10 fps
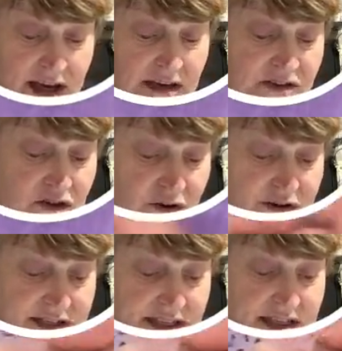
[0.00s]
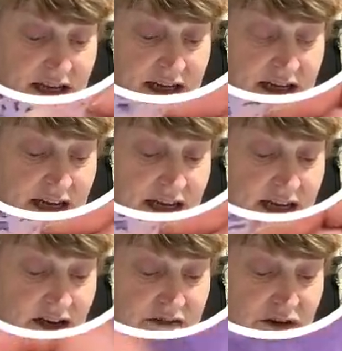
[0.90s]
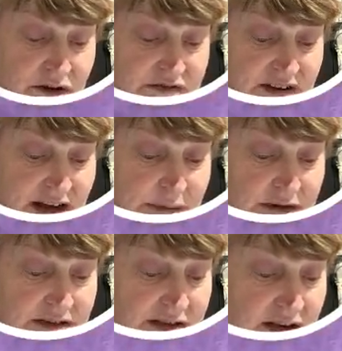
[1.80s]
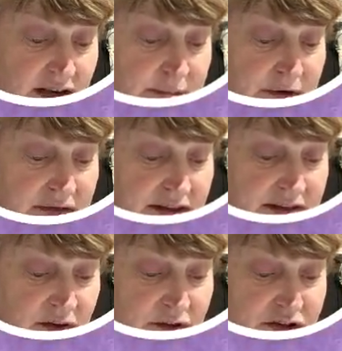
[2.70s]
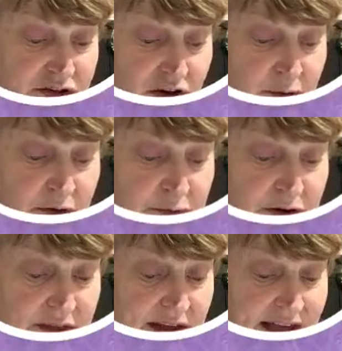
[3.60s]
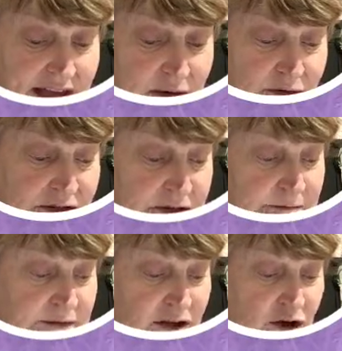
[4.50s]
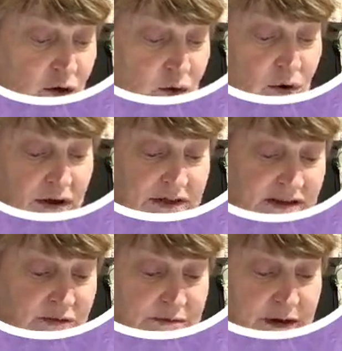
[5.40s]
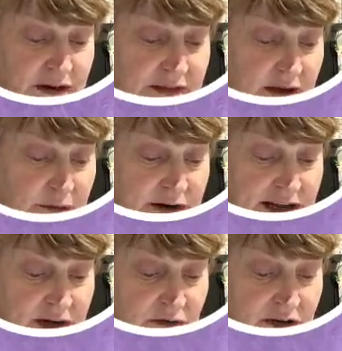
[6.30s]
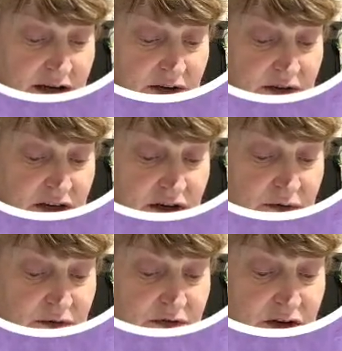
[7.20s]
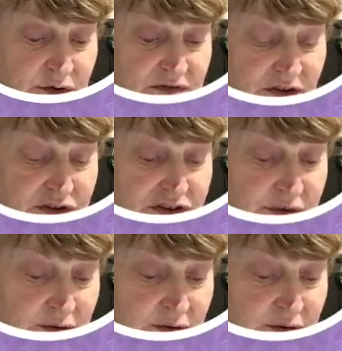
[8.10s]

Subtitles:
It's got the detail in here of those flowers, but this on the top will bring that out, or this would bring that one out like so. So we've got two